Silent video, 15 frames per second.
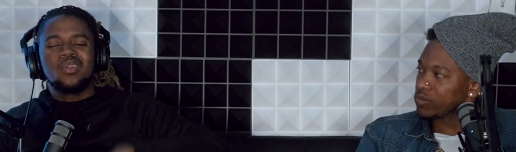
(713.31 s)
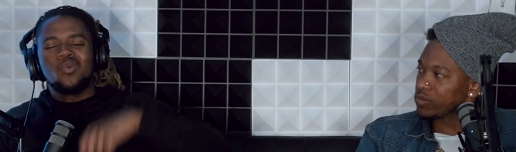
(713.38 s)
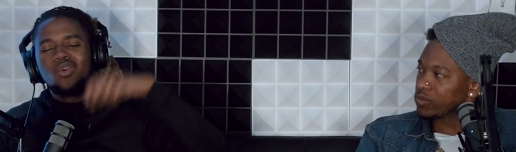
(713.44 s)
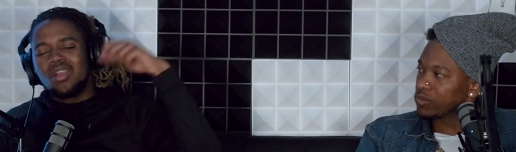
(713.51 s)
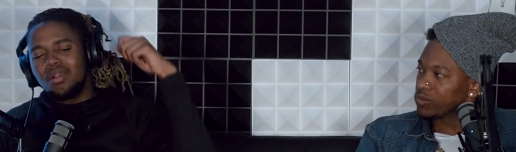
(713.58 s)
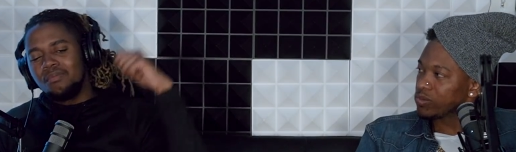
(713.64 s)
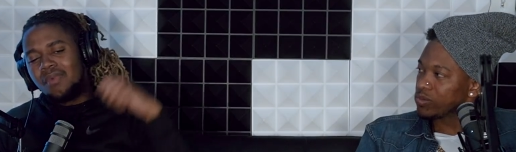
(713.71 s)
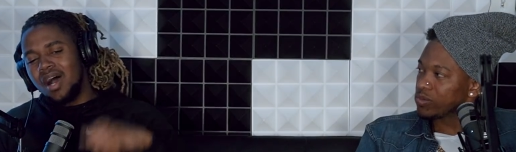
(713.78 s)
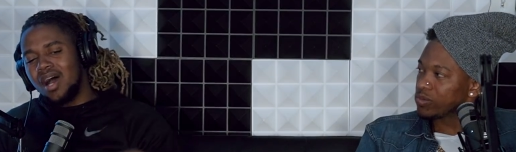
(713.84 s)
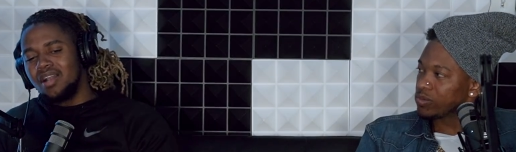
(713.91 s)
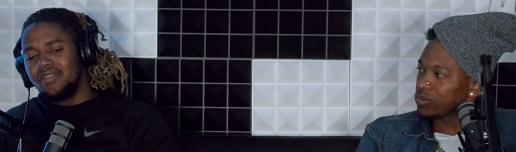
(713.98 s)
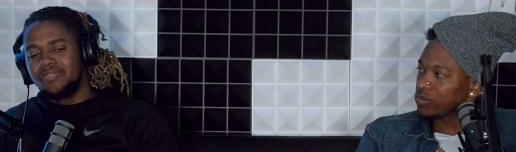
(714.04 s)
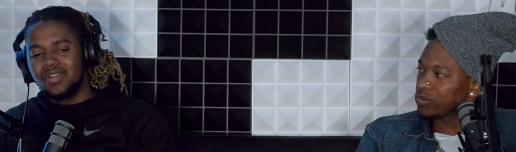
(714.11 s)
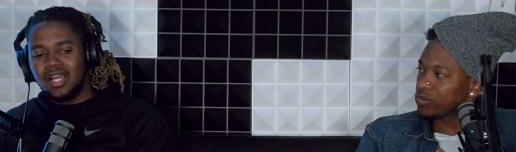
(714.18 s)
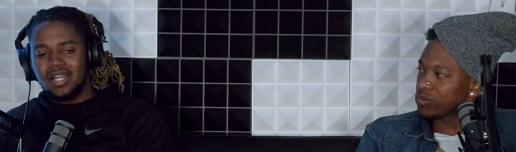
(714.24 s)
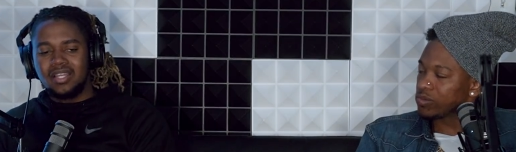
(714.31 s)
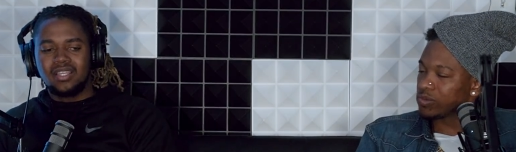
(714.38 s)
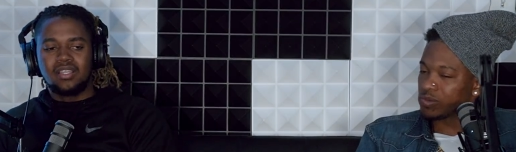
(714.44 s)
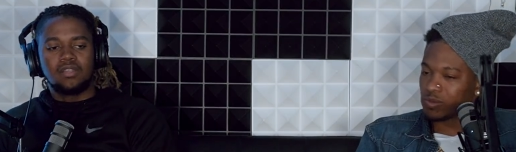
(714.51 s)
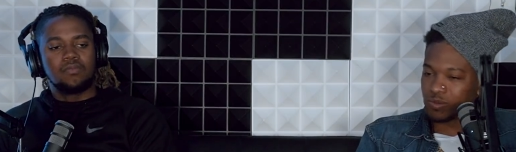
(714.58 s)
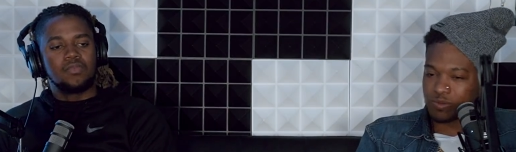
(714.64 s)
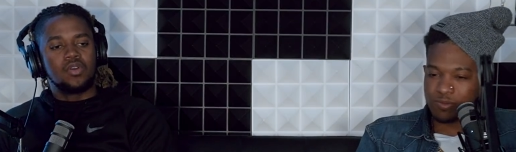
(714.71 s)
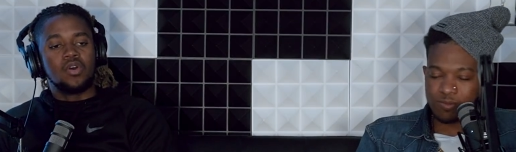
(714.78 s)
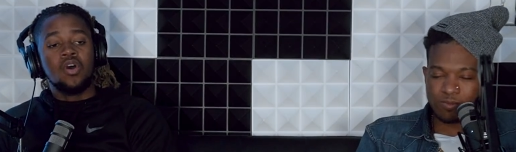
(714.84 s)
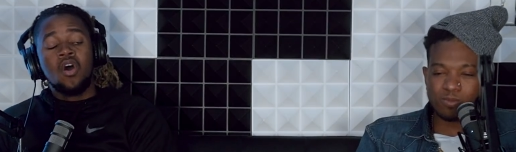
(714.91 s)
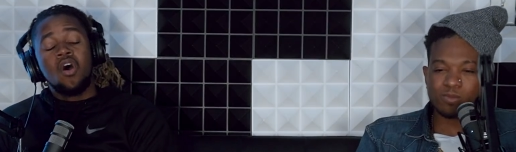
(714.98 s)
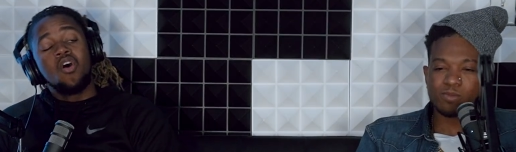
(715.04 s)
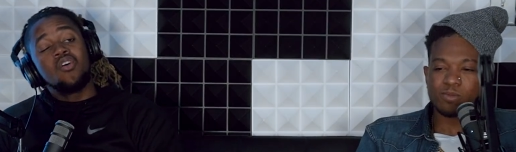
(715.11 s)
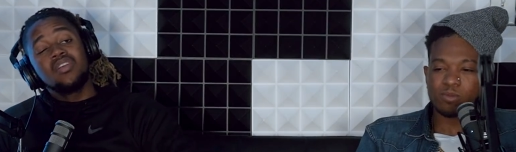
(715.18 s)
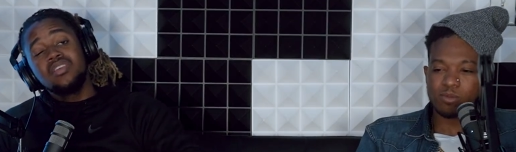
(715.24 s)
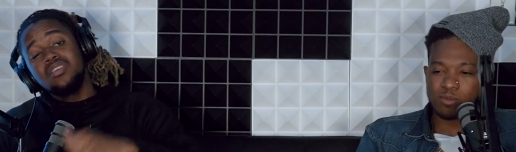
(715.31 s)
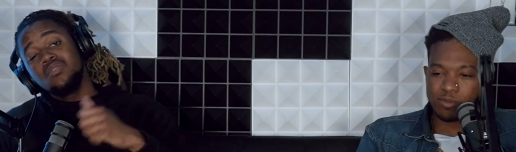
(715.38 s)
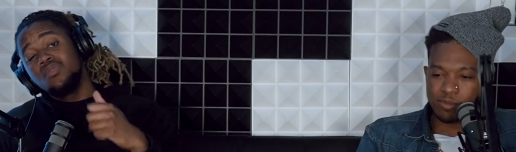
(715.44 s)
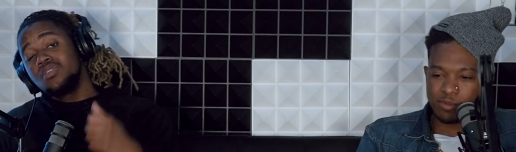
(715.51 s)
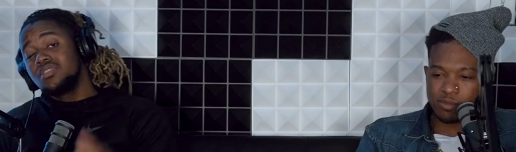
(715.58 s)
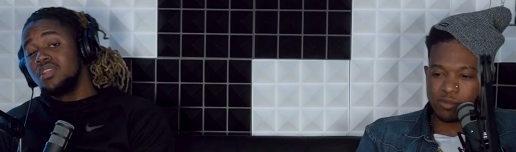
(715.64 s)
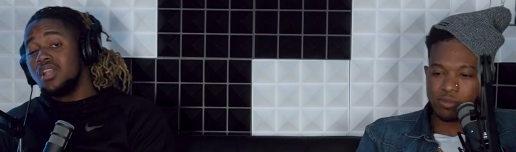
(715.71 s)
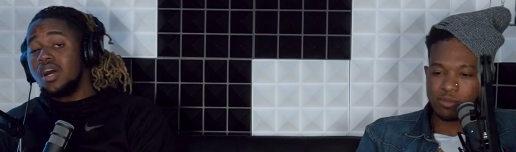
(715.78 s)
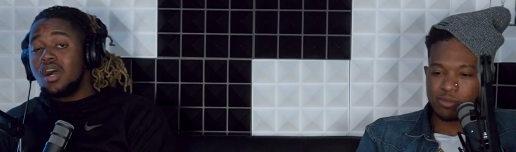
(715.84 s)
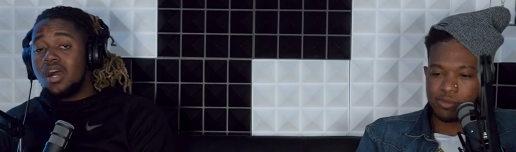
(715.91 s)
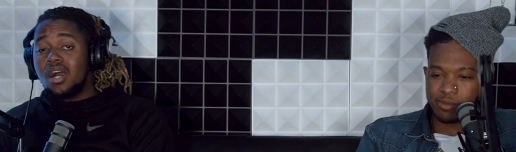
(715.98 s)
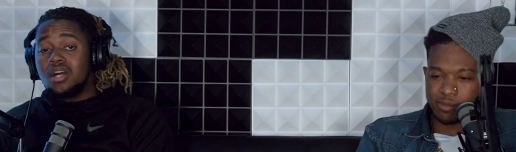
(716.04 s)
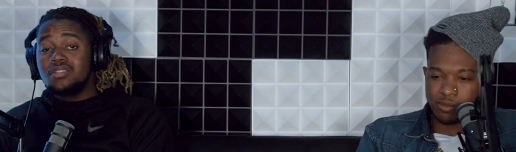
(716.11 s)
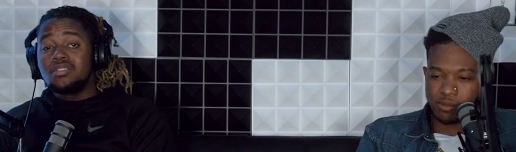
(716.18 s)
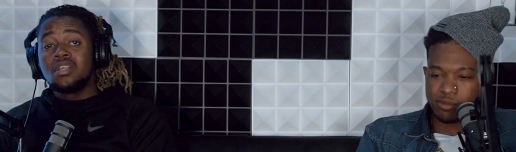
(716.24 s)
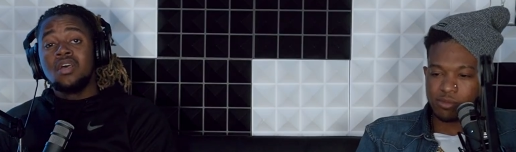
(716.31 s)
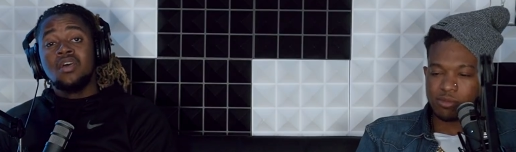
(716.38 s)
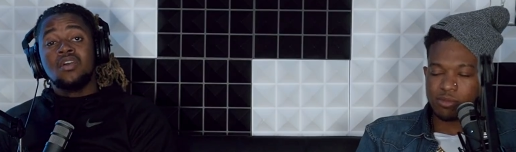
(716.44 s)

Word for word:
Speaker 1: The world ball for that nigga, bro. Oh, he was lost.